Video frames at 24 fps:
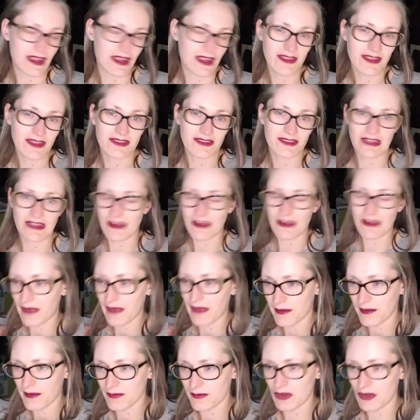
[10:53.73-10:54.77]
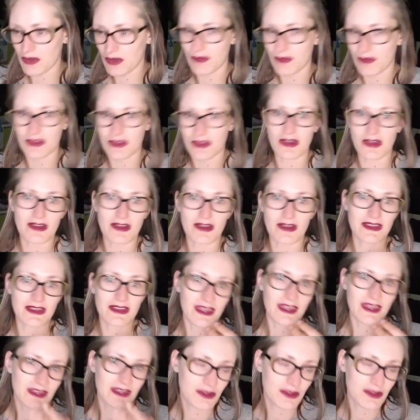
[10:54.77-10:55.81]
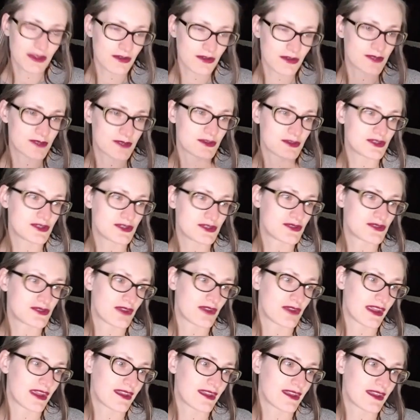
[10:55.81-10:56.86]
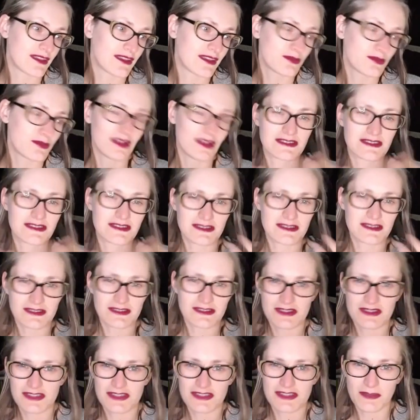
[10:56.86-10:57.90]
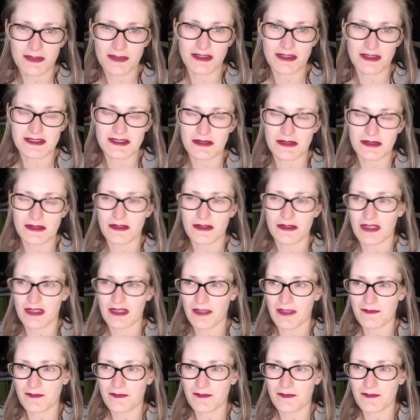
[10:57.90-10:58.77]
that peppermint on the yard, again, encouragement to drink, as well as stomach soothing.